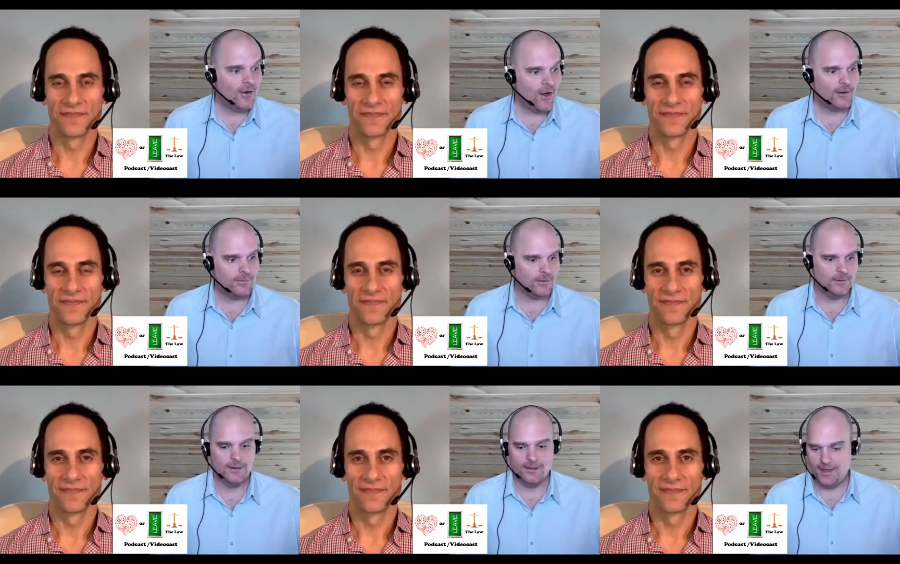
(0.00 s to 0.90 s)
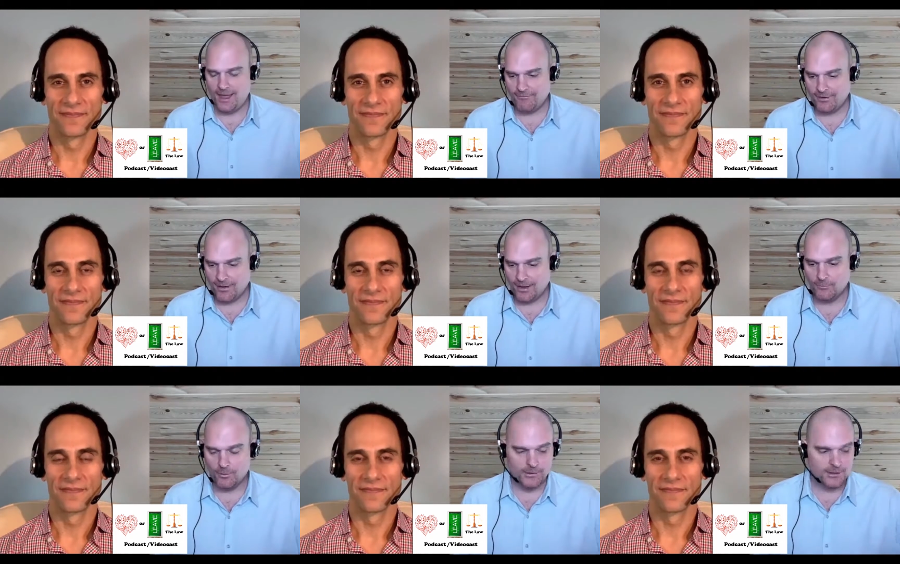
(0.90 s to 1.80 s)
Speaker 1: Audible. They have it on,
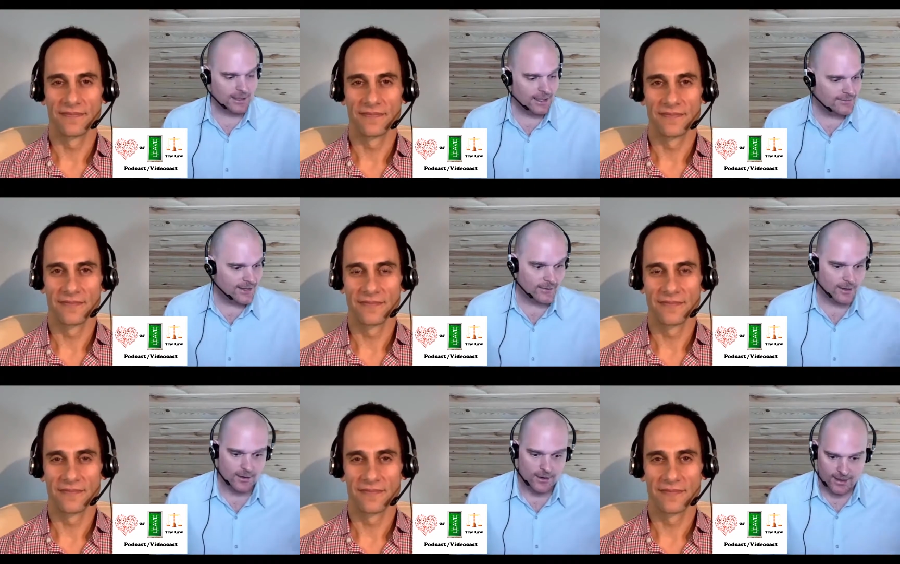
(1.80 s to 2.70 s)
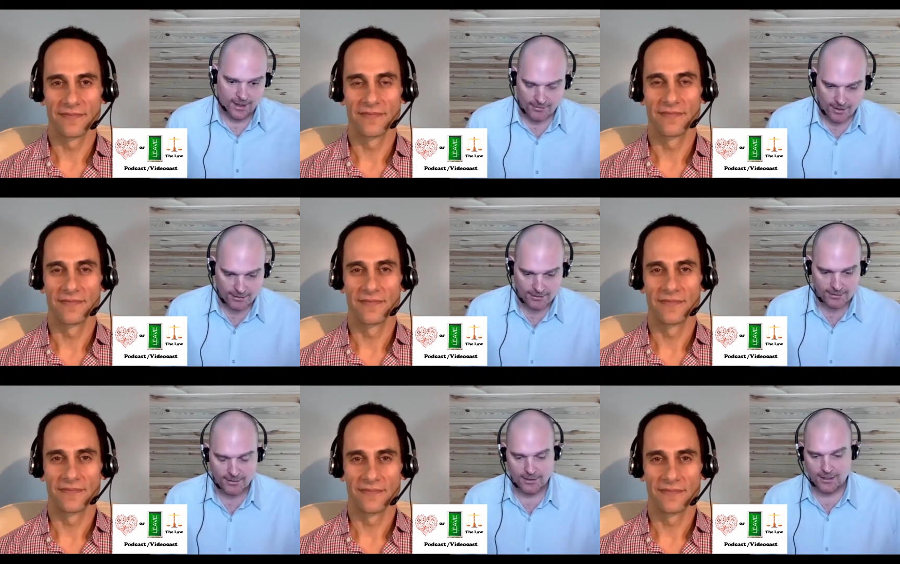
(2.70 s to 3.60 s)
and we'll put the links down there. They have it on
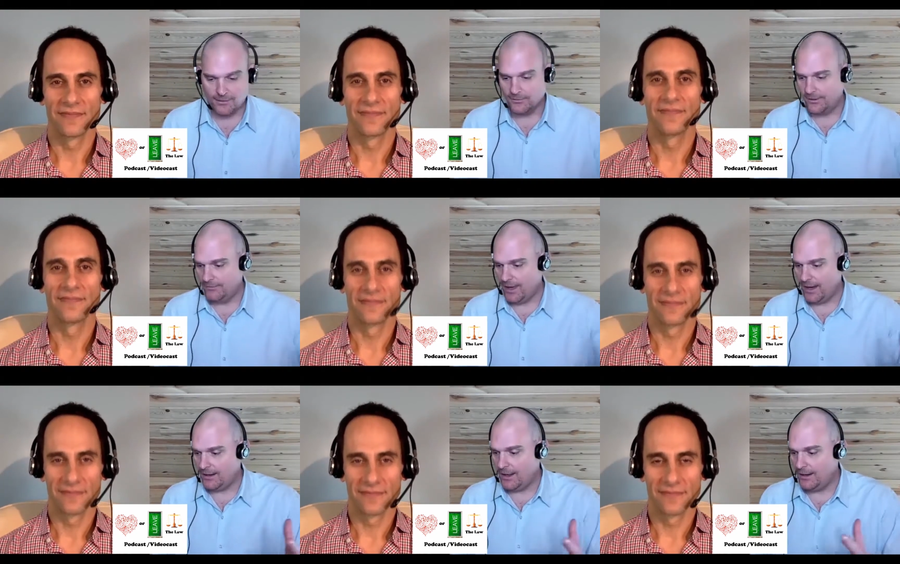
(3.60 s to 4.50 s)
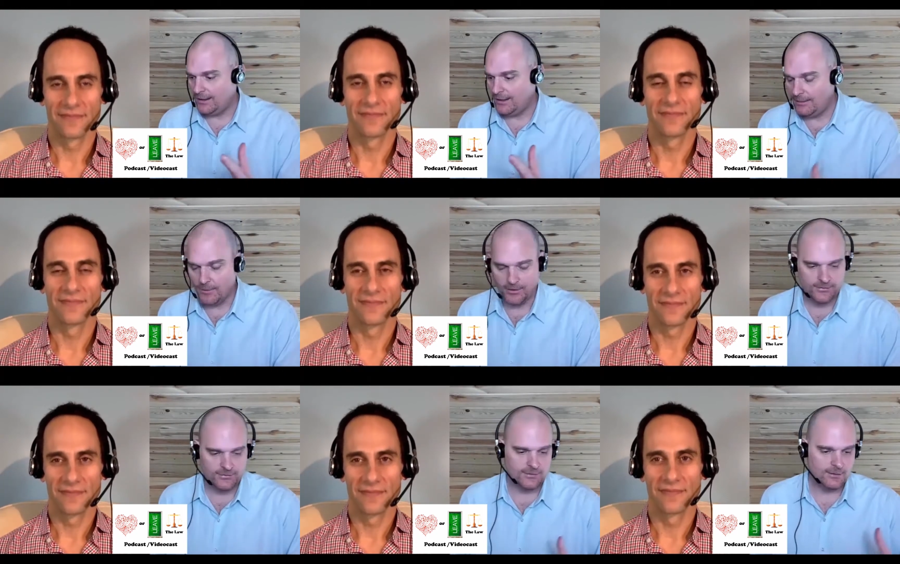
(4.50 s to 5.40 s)
Kindle. They've got it on
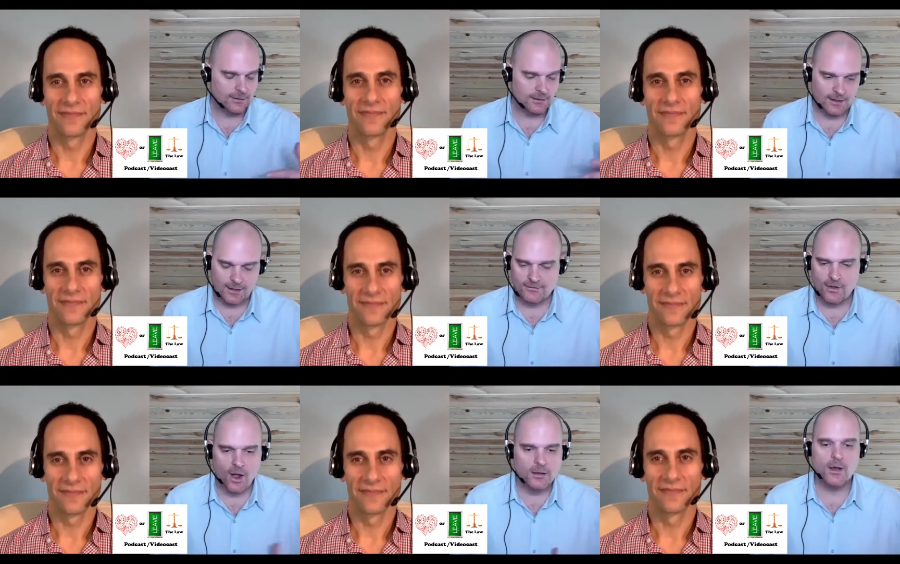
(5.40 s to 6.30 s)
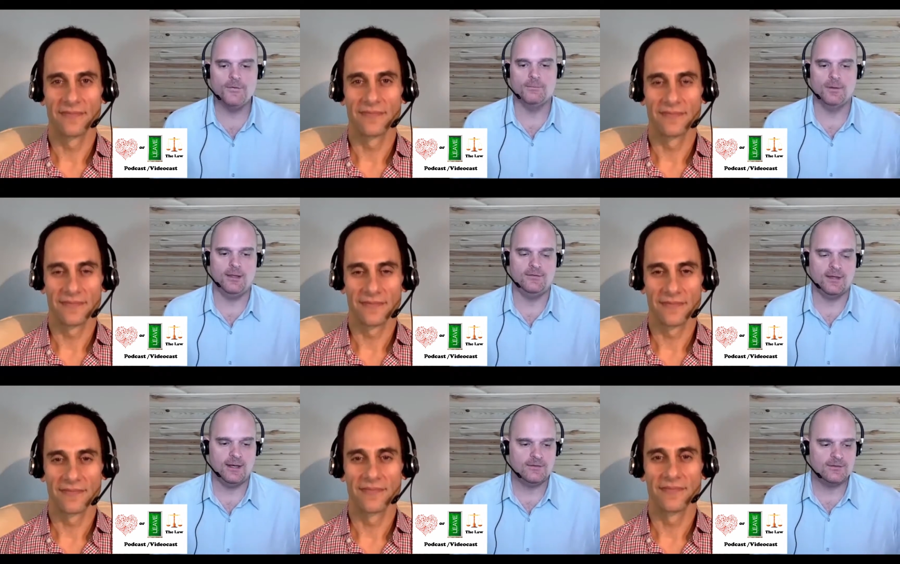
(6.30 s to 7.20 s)
ebooks. It's all over the place,
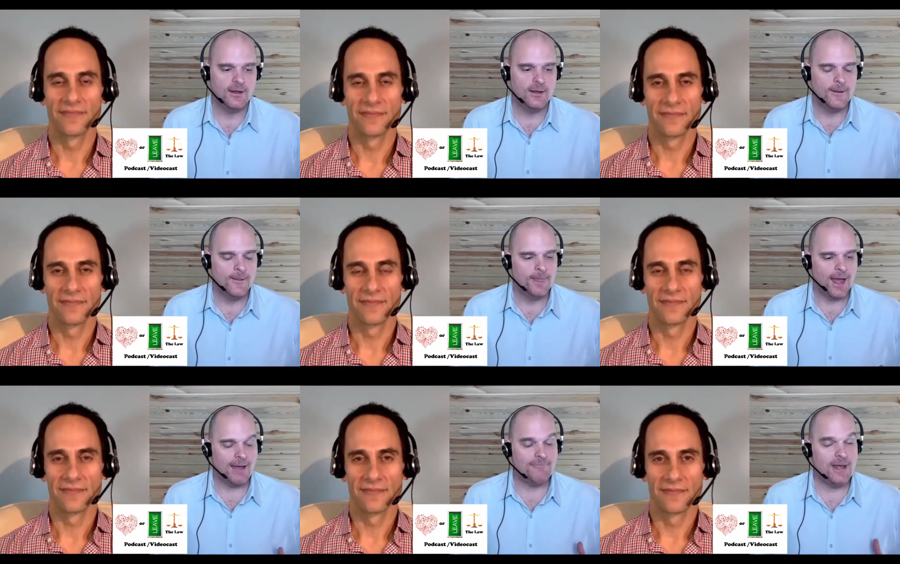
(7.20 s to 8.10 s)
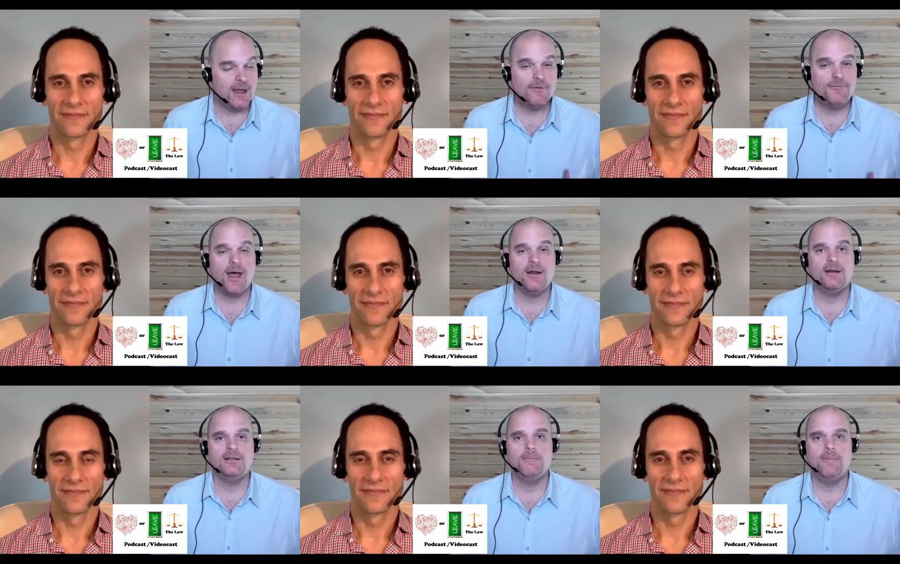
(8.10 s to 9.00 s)
and it's I've never found
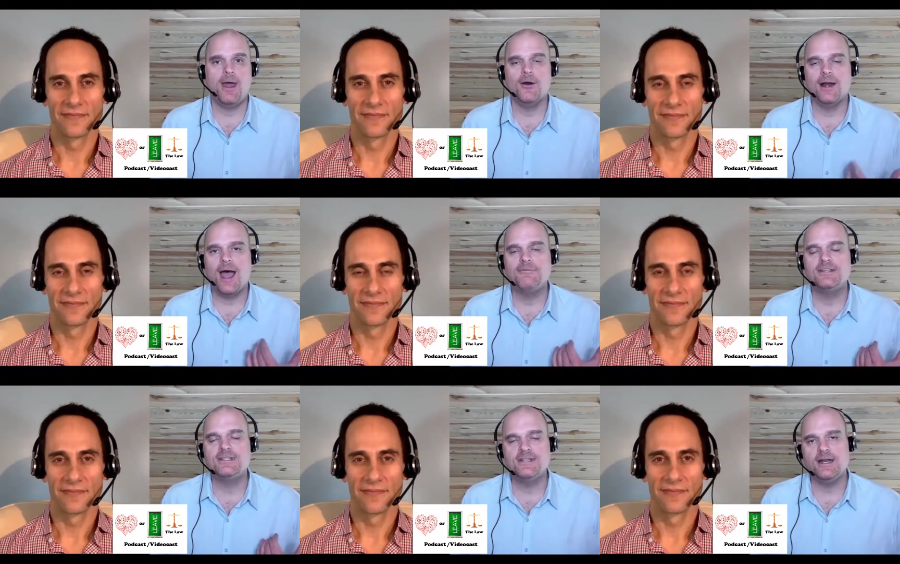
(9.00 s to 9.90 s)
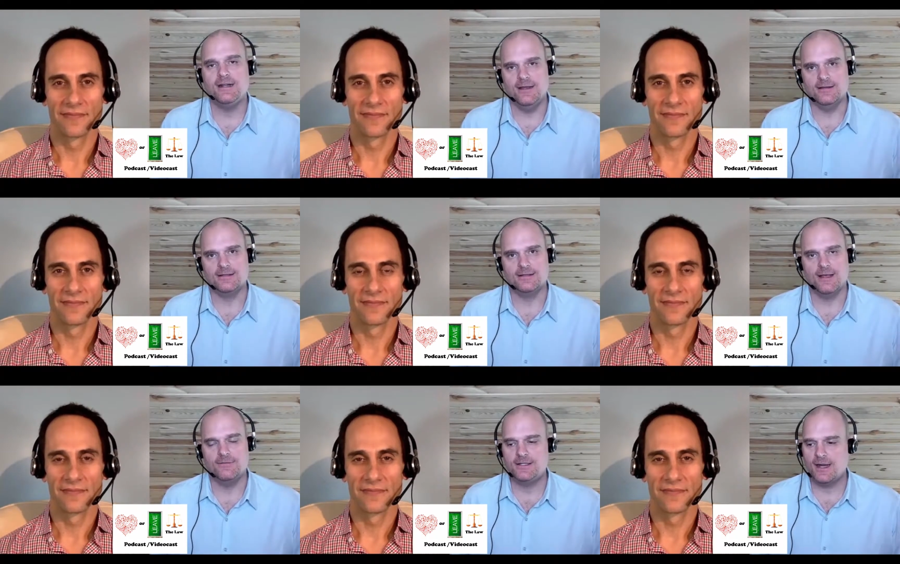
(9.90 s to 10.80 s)
anything better. And I've studied this.
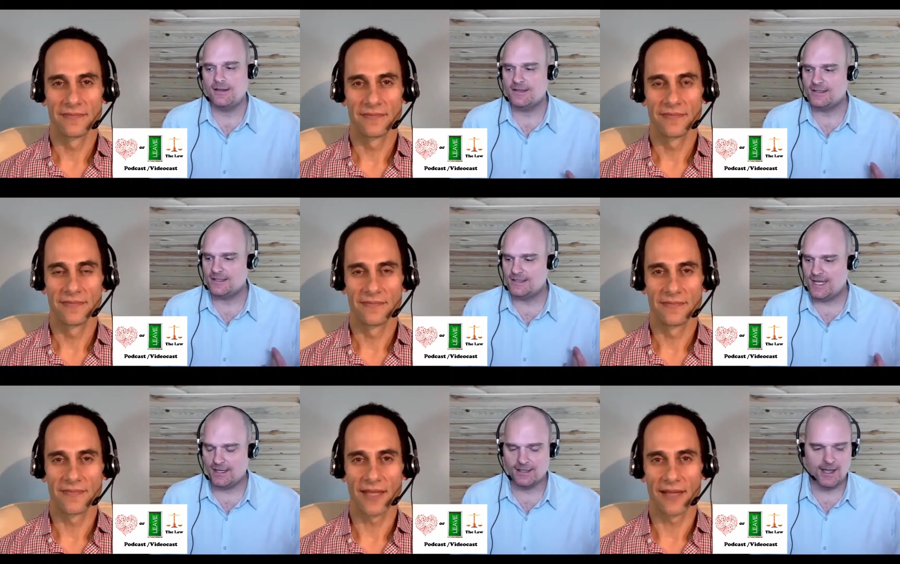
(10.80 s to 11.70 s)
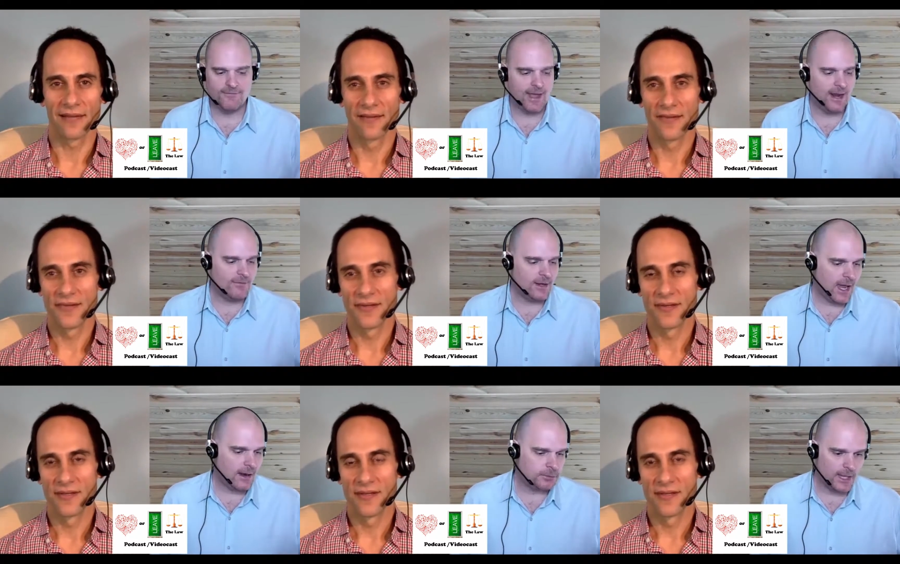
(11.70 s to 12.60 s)
I've studied this intently. Yeah. I've had every
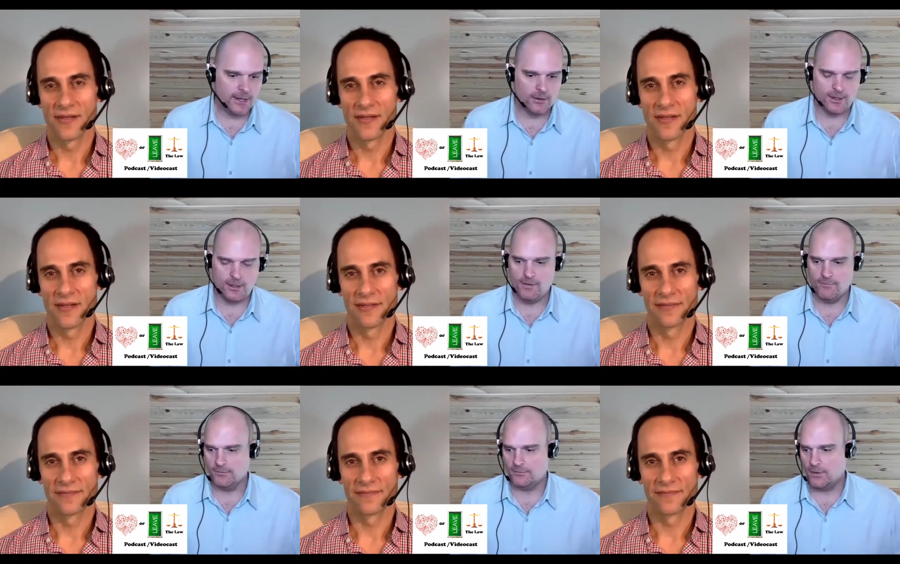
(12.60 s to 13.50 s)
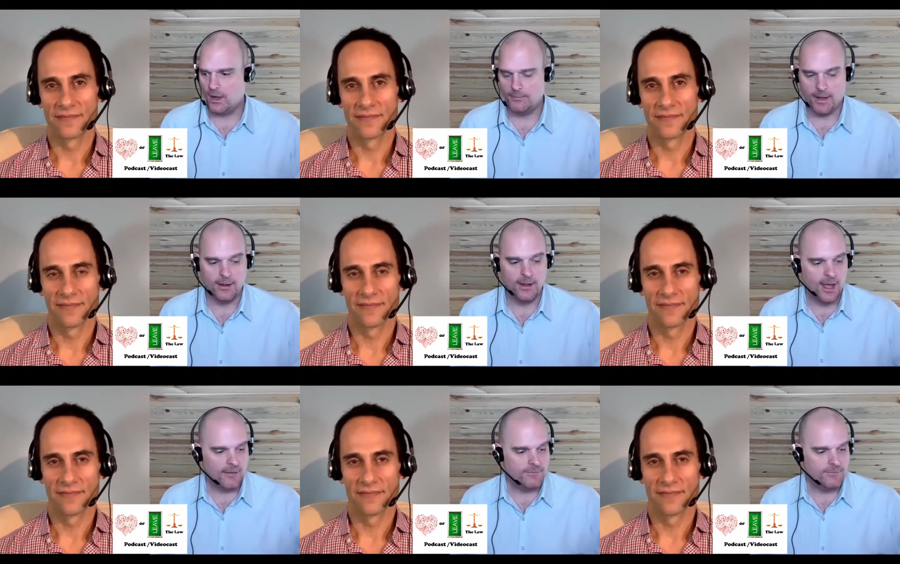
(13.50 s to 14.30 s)
kind of planner that you've ever thought about. I've